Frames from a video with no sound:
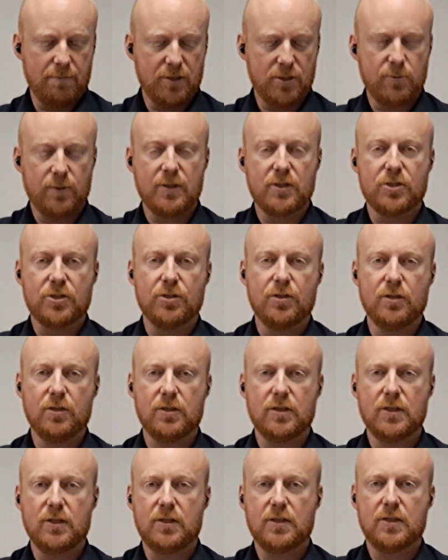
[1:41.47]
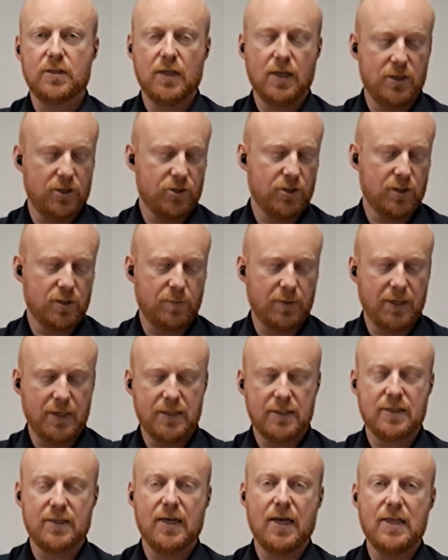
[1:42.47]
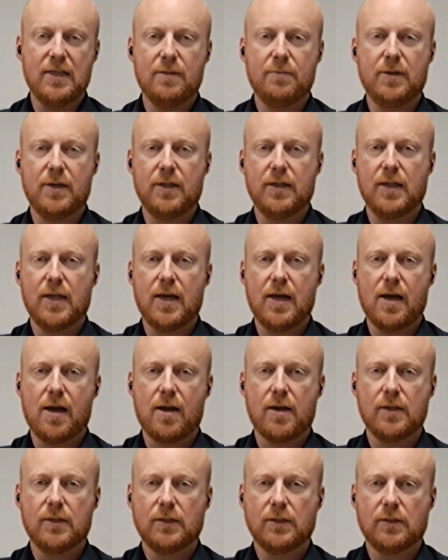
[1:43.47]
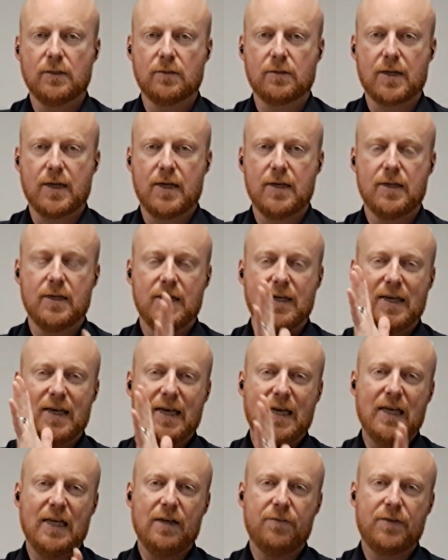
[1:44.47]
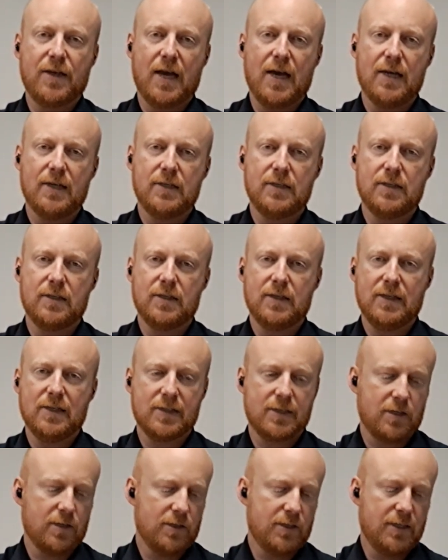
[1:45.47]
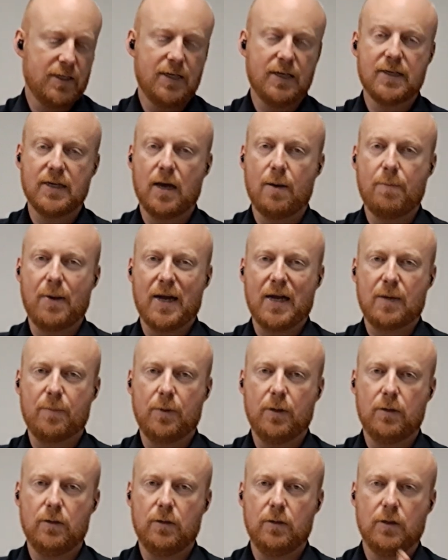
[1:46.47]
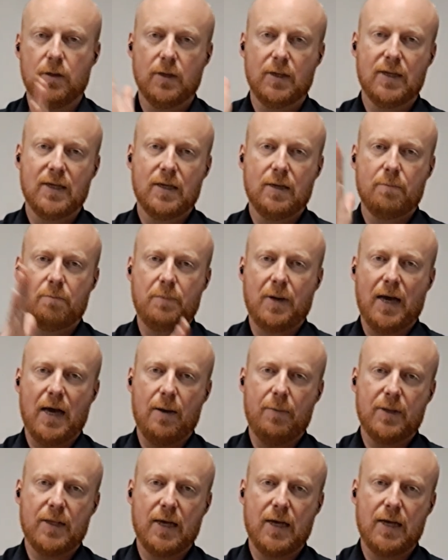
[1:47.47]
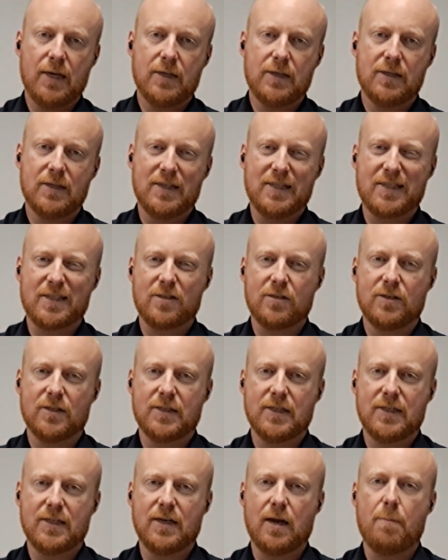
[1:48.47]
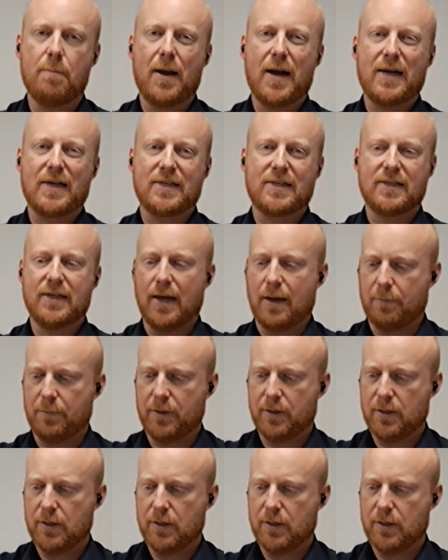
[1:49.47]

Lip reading: between the shoulder blades, in the middle there. Okay, heel of the hand is considered a back blow. Palm of the hand is considered a back slap.